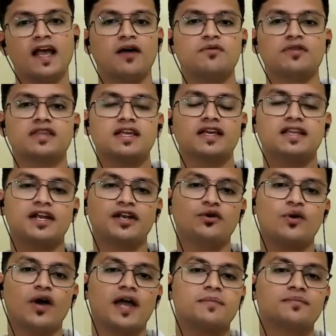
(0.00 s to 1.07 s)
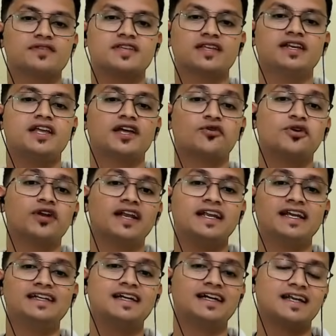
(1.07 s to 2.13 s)
I will say that, you know, I am senior or a
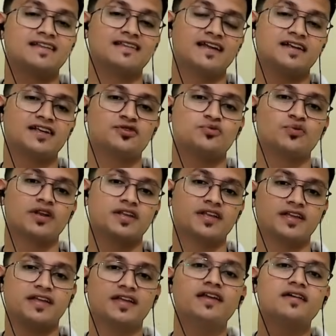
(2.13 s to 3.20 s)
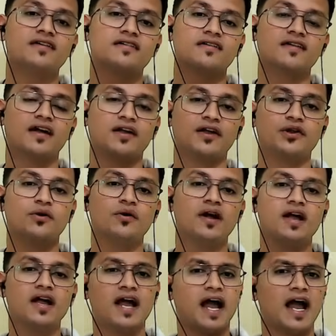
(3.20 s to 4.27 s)
lead data scientist working here. You know,
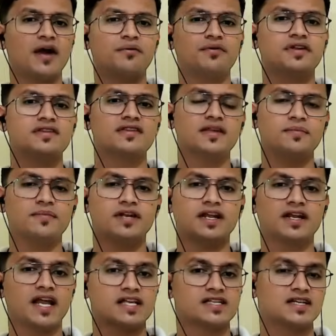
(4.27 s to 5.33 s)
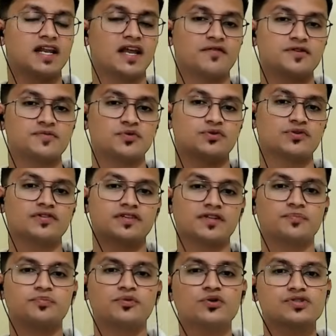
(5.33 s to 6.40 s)
I have done similar natural language
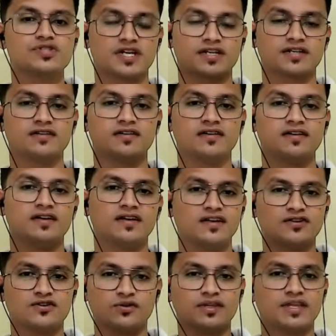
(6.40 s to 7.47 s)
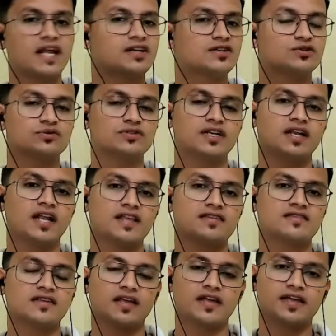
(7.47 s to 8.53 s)
processing project. So that two, three
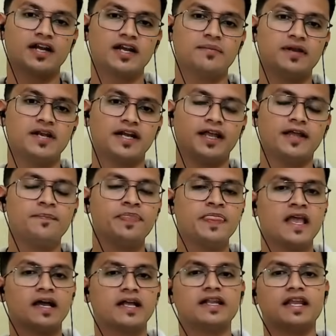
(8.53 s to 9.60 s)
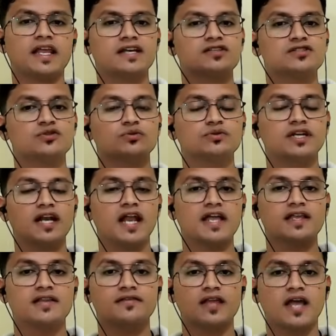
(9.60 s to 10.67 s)
lines credibility. Next two, three
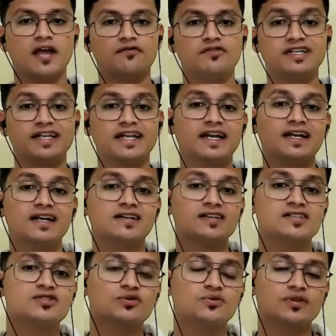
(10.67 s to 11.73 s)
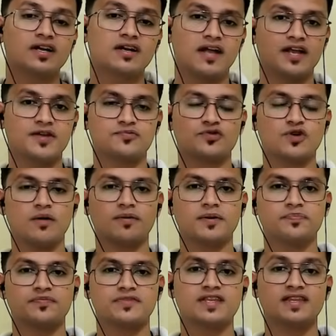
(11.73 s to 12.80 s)
lines, I will directly touch to the client
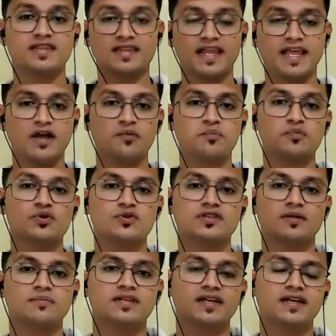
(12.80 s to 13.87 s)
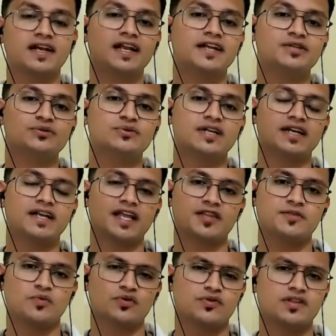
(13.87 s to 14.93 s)
problem. Since they have posted something related to the
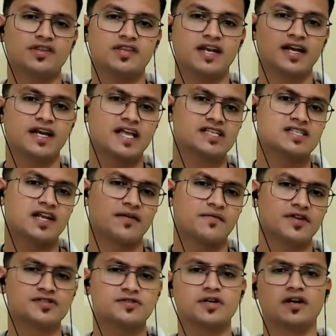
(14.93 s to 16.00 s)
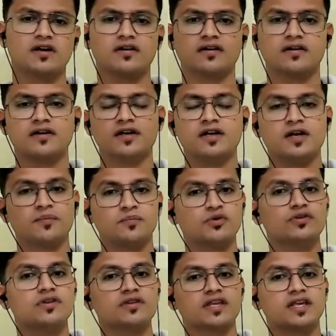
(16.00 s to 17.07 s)
text processing and natural language
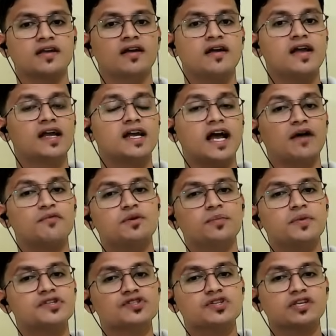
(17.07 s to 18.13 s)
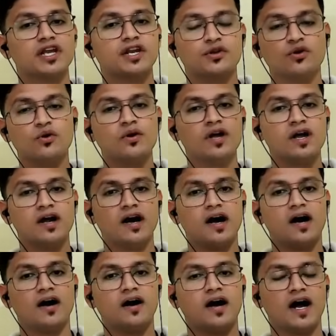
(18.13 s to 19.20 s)
processing, I will mention that, you know,
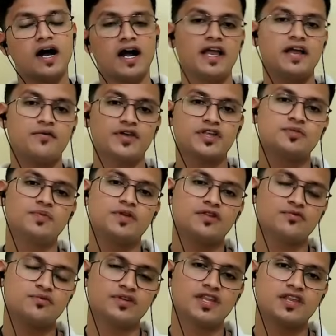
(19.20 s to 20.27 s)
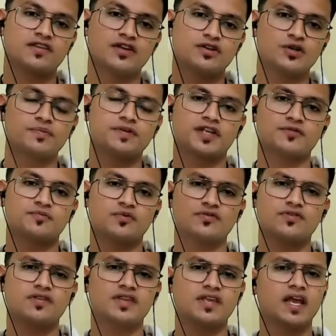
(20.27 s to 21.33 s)
I have experience with this kind of text
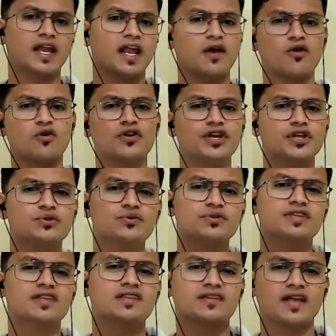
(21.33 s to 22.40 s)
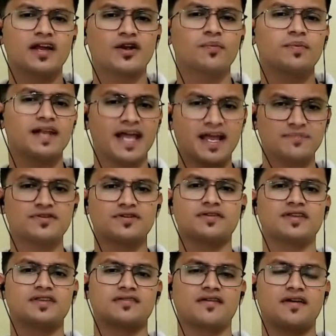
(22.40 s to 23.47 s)
processing and I have already used this kind of
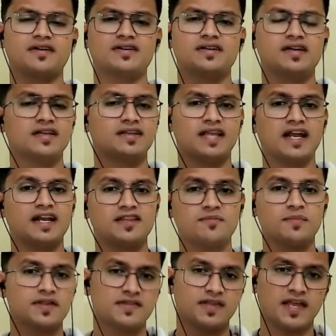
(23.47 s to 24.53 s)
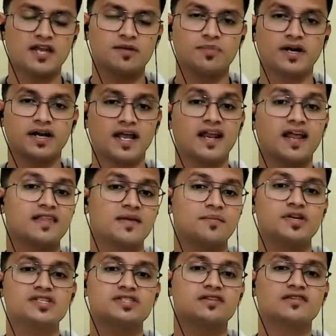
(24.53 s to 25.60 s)
libraries, right? That is my second part. And as I
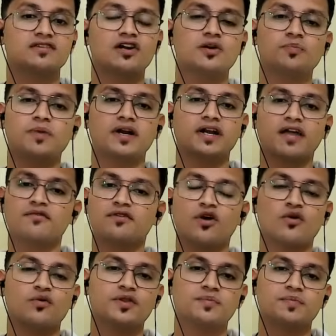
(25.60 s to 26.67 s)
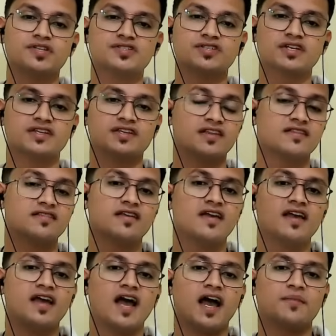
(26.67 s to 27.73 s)
mentioned, third part, I will always mention, since
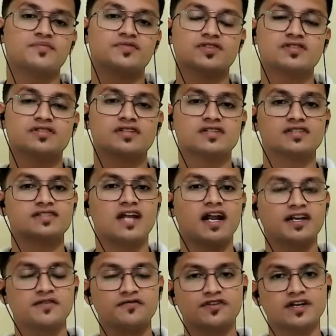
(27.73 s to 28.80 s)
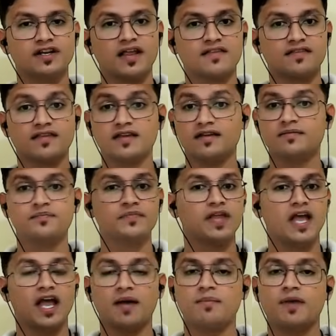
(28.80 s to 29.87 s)
I'm just starting freelancing,
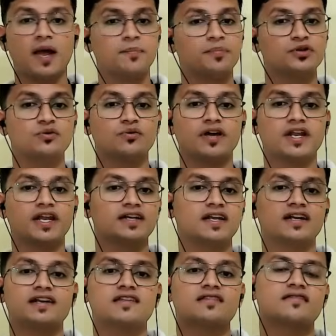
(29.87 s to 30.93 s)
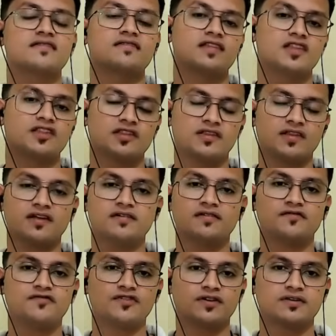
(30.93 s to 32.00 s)
I'm happy to connect and discuss this
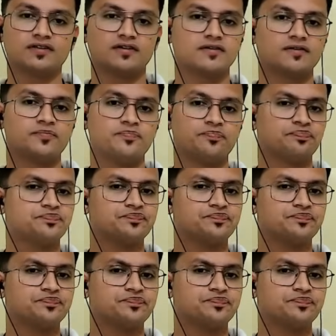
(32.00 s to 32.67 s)
thing further.